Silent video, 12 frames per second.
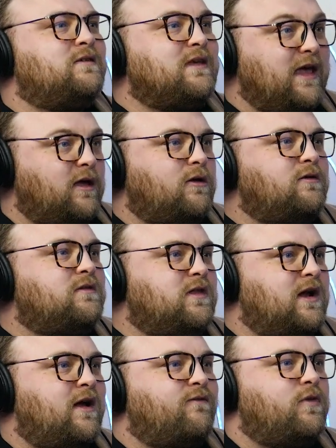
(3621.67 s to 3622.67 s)
skills
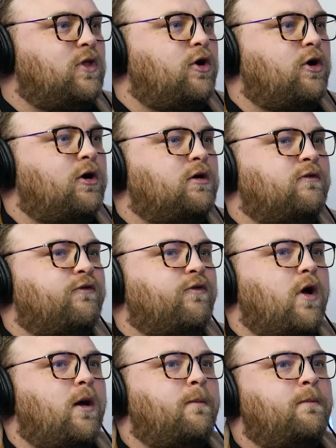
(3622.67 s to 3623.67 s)
that I've learned
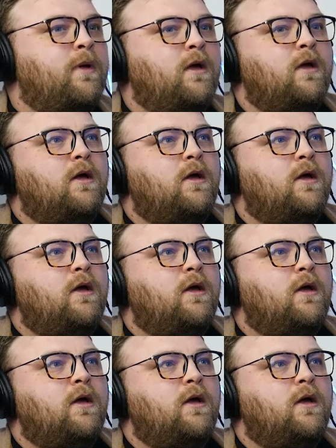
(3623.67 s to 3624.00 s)
from